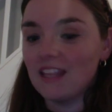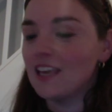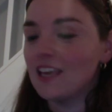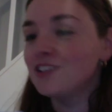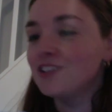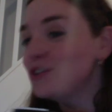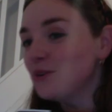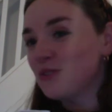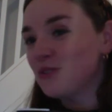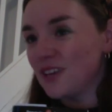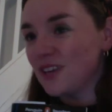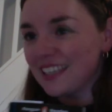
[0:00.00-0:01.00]
a new
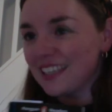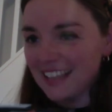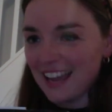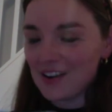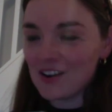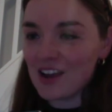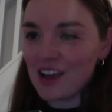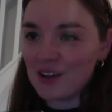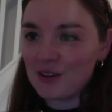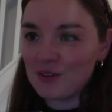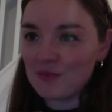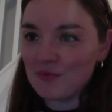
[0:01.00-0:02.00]
thing now.
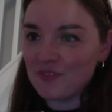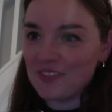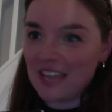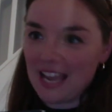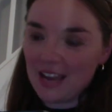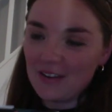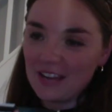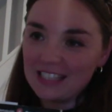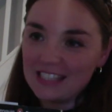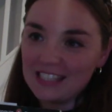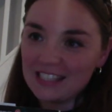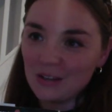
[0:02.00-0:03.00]
Now
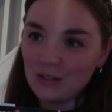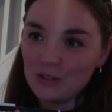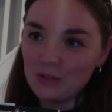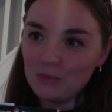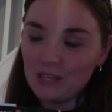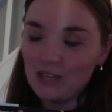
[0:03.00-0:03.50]
it's going to be